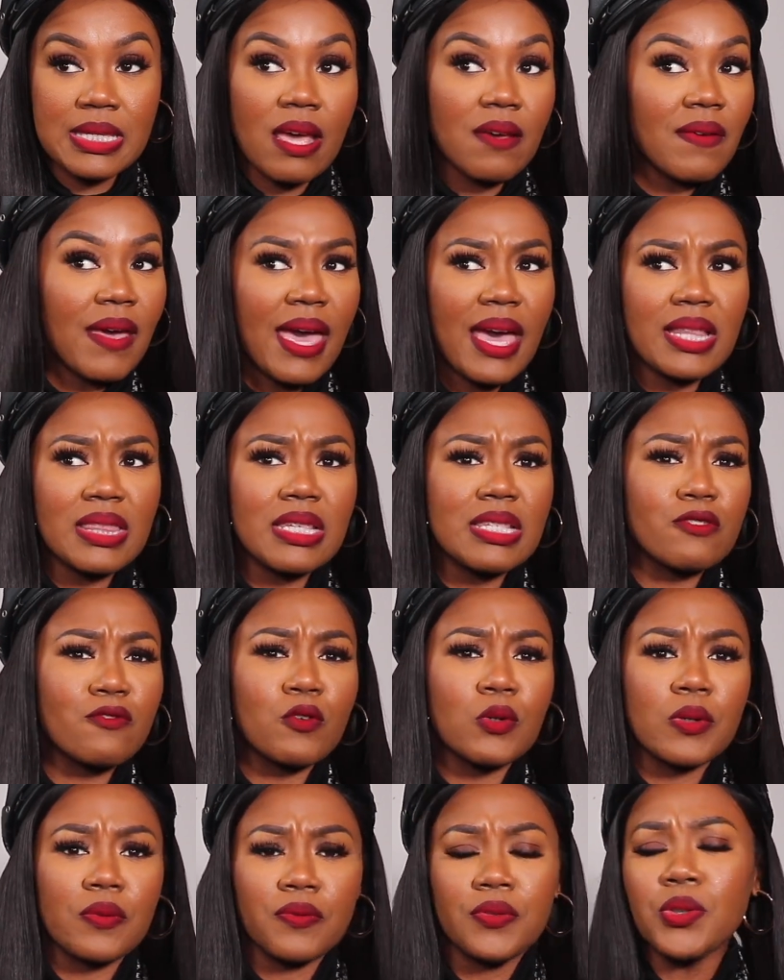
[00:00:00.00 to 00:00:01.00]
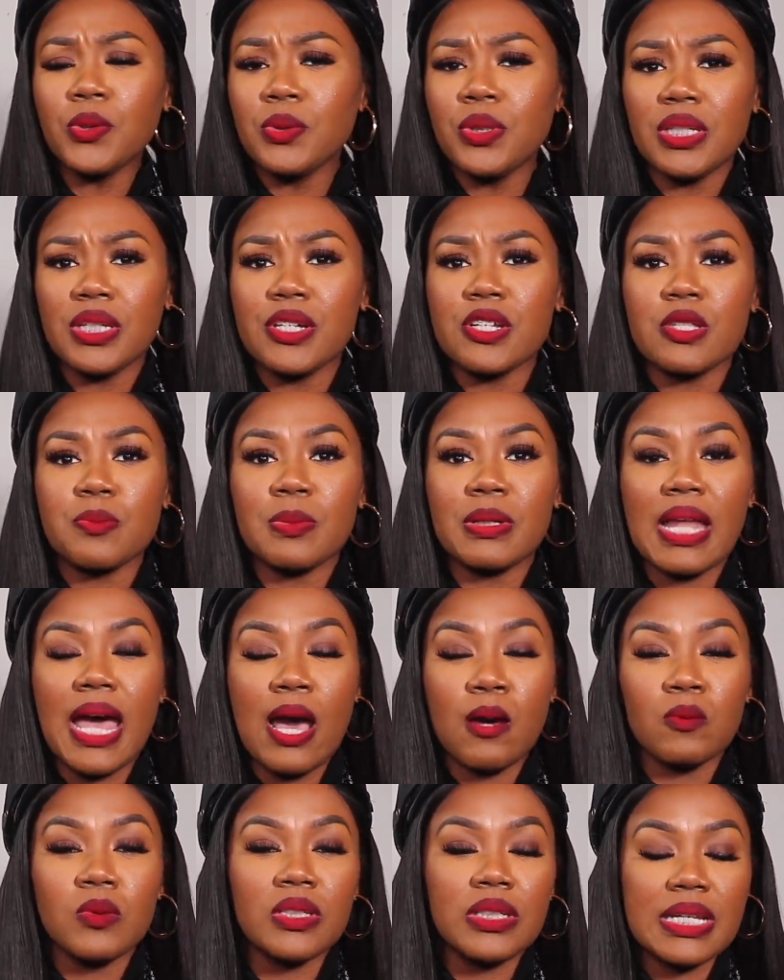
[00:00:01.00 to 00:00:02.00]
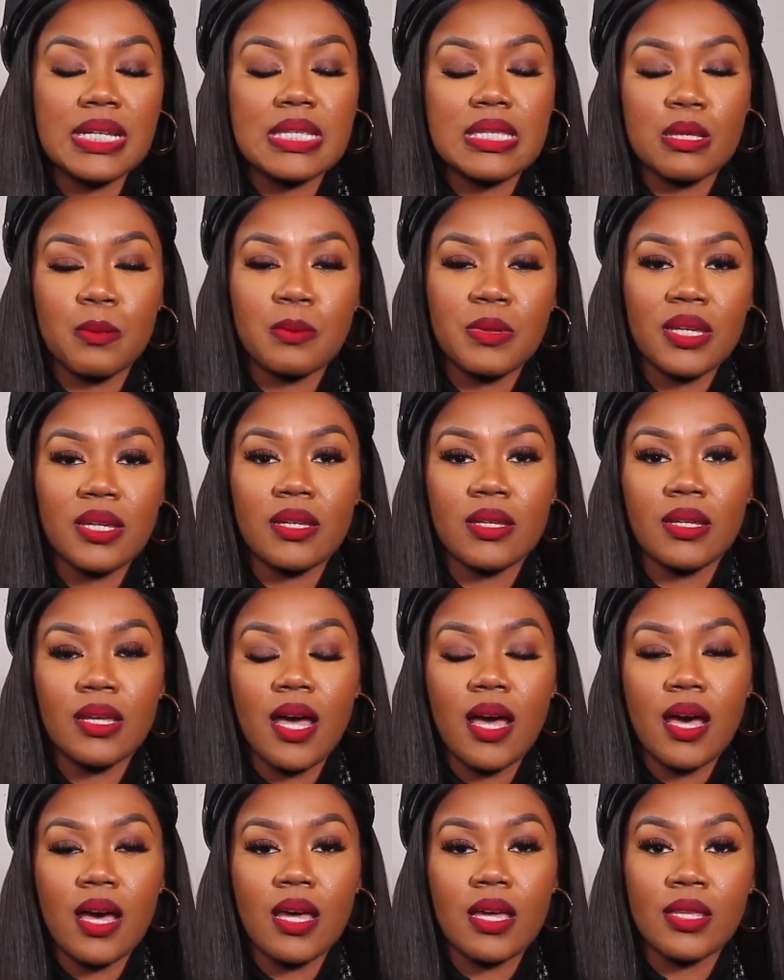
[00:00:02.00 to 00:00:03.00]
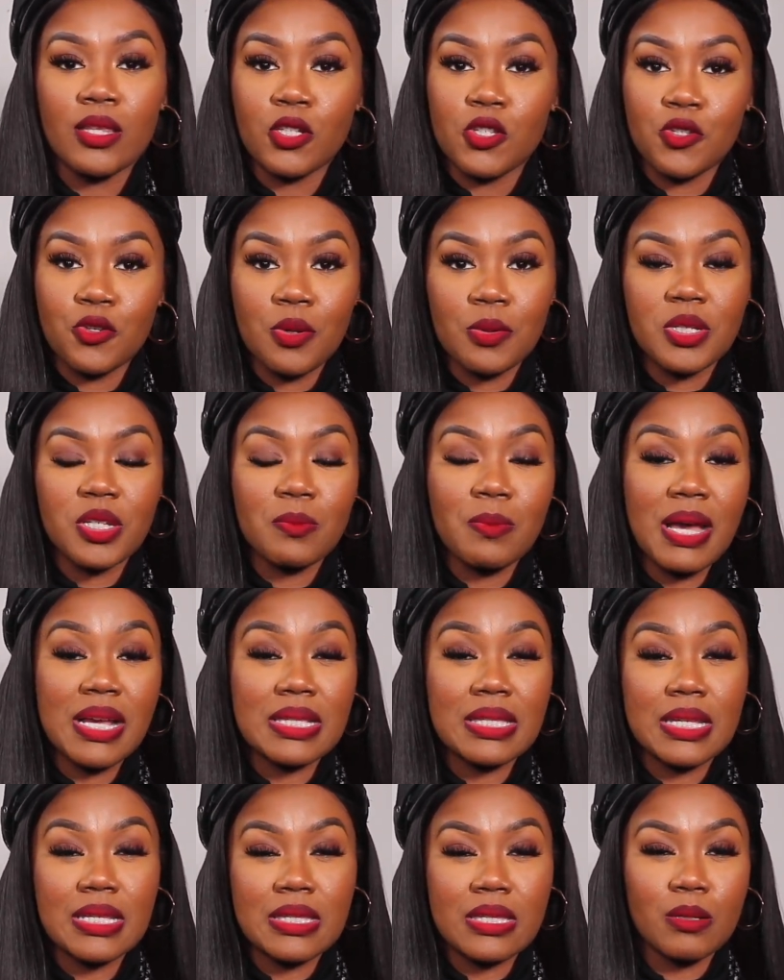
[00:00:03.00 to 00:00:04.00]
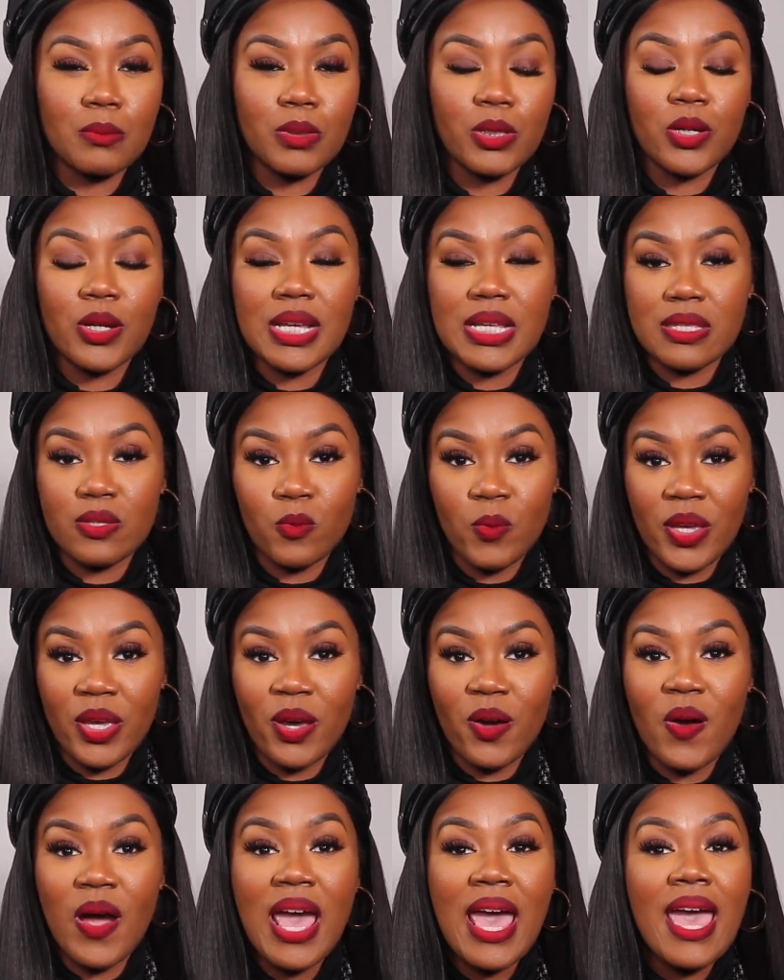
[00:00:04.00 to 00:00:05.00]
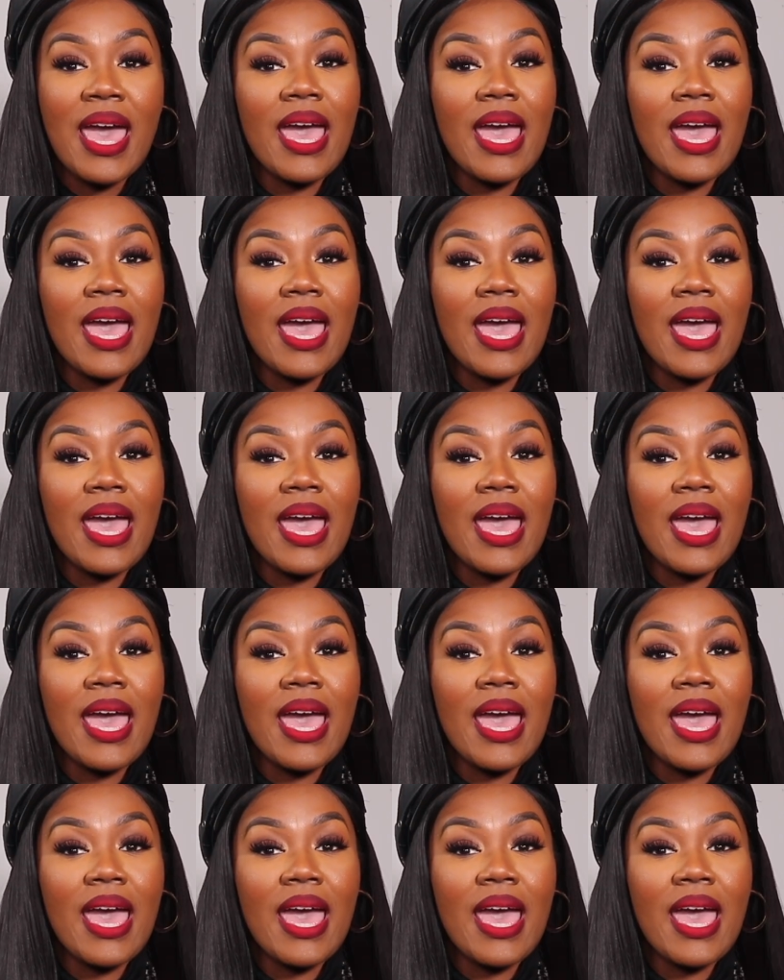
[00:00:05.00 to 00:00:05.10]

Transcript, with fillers: I've had this for a few years, but I will link something uh, in the description box that's similar as well.